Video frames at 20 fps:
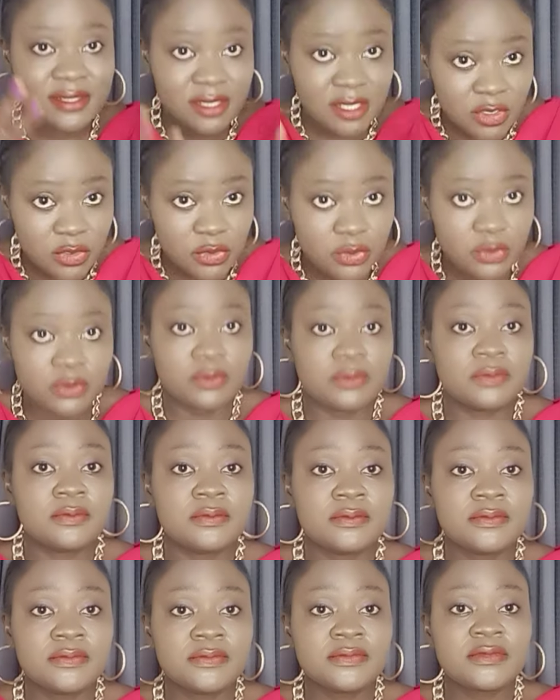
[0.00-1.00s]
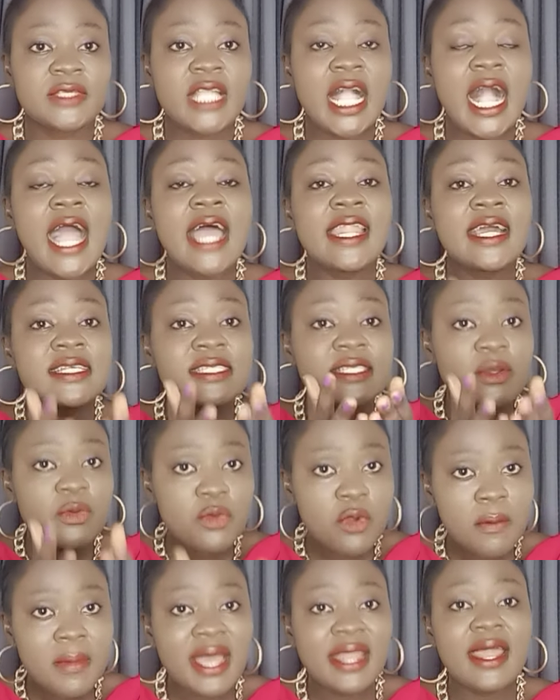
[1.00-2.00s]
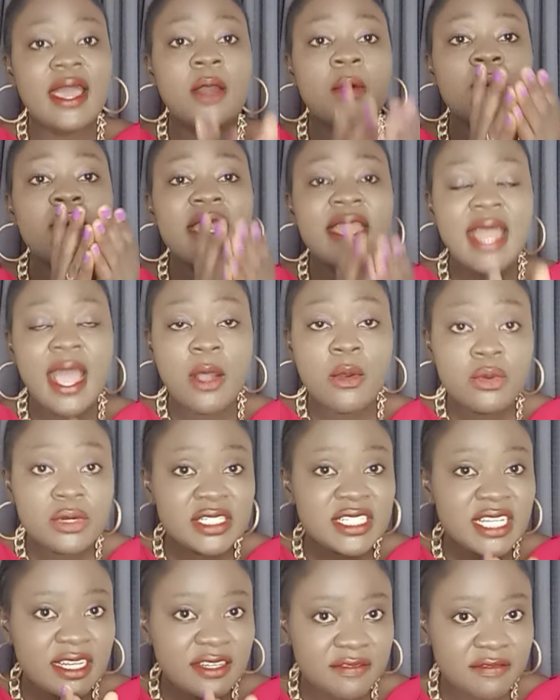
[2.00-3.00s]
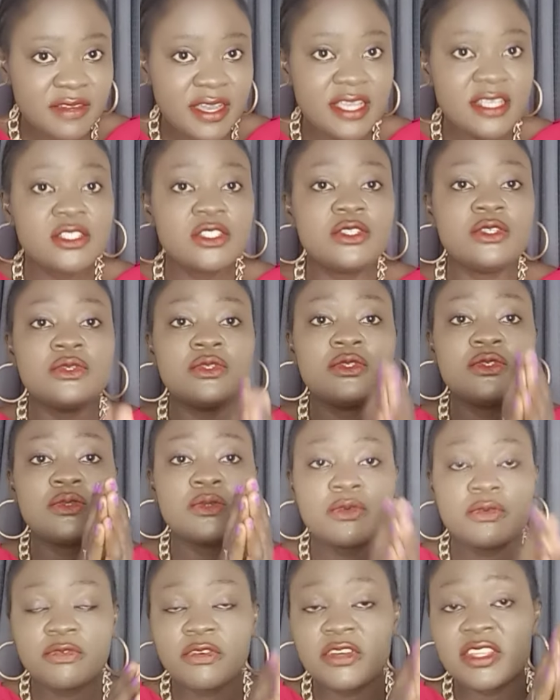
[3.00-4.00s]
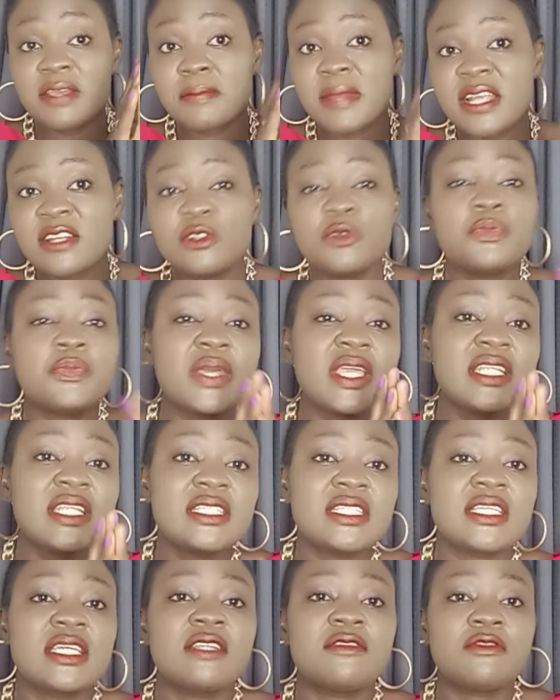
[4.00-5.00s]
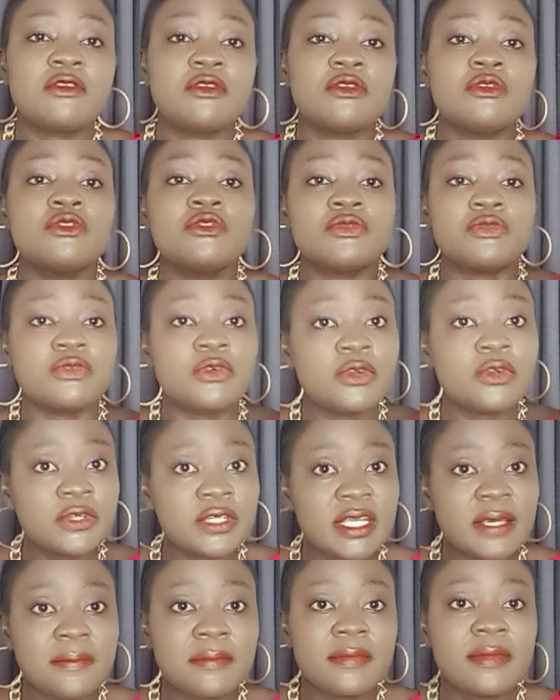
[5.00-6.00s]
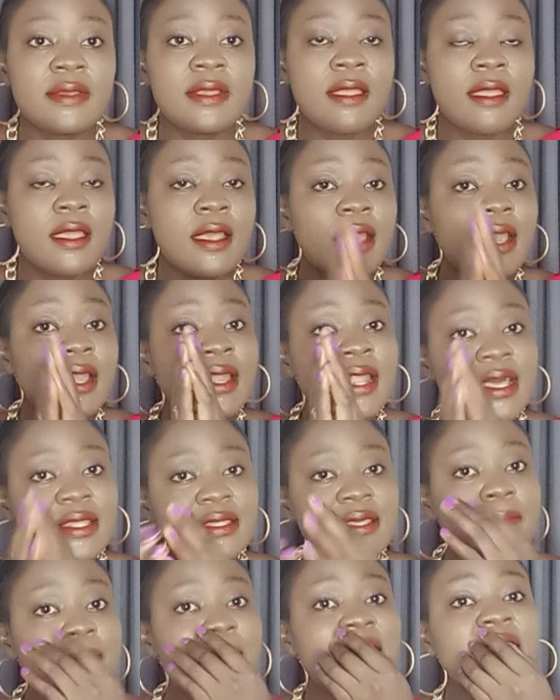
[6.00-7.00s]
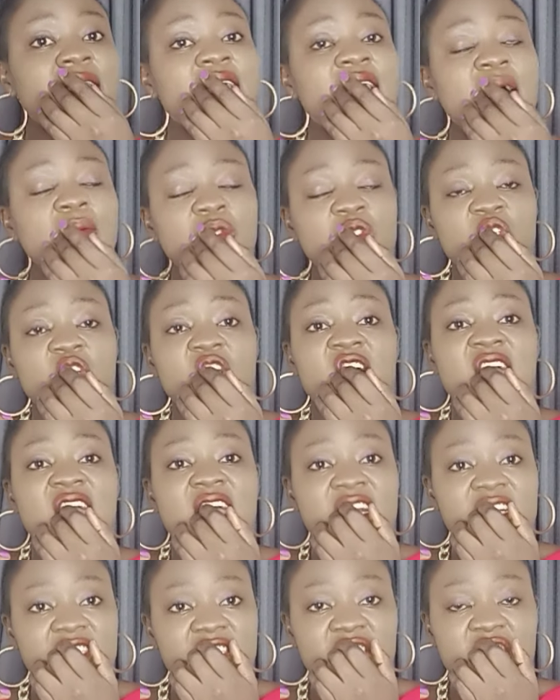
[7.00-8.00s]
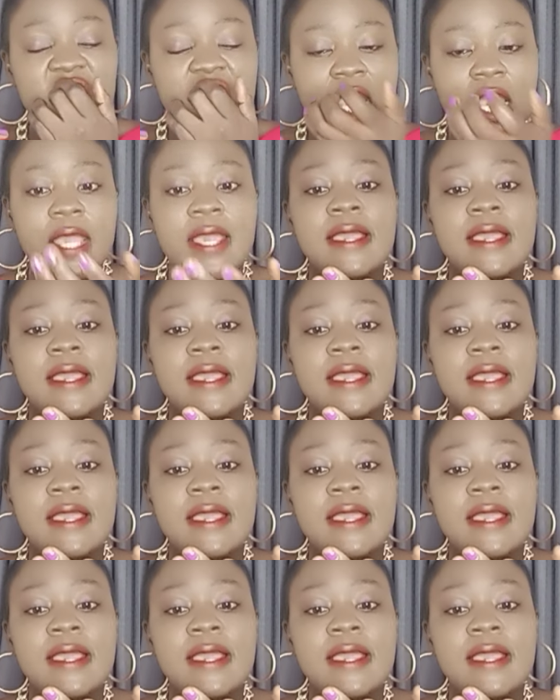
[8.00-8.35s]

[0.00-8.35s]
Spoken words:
see you. And as a woman, I won't advise you to for the man to pay ticket for you to follow them. Let the man come to your country